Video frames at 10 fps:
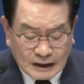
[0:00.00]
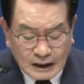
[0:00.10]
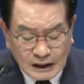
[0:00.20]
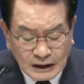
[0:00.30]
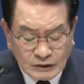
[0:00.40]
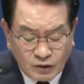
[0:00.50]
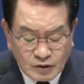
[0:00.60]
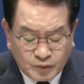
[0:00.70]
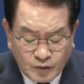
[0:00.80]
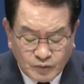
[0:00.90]
Mark didn't
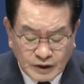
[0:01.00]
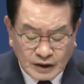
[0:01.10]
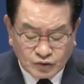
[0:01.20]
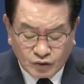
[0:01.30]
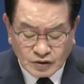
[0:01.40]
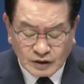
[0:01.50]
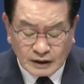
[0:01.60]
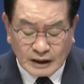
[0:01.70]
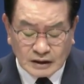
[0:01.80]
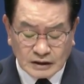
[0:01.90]
speak
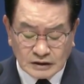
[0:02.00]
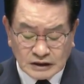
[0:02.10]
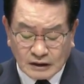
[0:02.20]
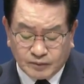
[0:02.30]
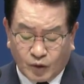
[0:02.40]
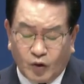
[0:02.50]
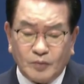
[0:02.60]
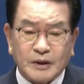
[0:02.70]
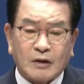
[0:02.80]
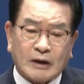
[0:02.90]
of just the
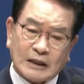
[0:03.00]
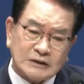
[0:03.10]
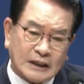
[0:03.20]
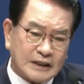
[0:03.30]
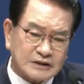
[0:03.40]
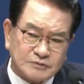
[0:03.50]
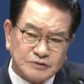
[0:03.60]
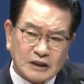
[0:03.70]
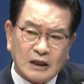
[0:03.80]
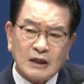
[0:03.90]
gospel, but
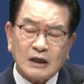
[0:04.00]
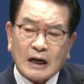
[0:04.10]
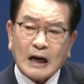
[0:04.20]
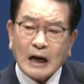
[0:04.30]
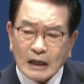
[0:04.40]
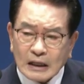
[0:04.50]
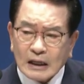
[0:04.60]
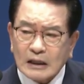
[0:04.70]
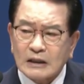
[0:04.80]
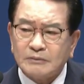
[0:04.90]
spoke of the
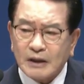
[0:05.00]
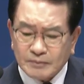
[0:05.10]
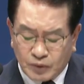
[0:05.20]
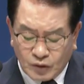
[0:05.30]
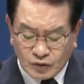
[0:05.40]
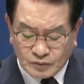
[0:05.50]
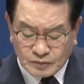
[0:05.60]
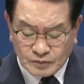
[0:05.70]
gospel of God.